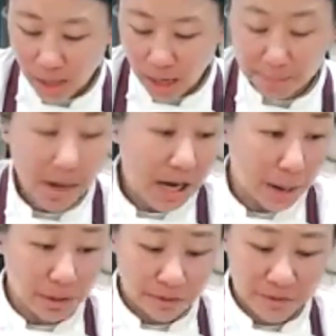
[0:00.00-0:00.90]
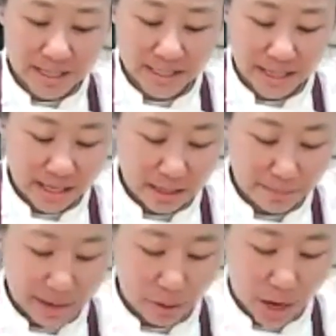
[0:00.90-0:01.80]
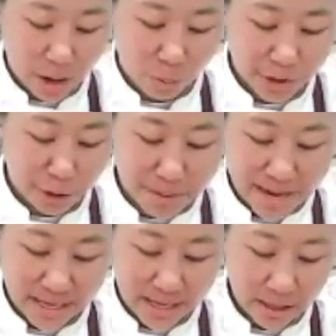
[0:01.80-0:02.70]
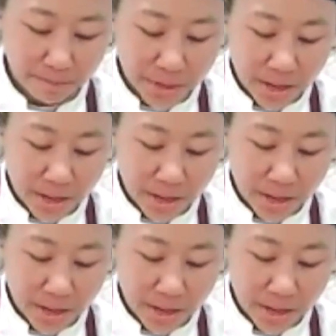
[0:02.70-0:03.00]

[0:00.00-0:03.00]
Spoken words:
A couple of things to think about when you're baking.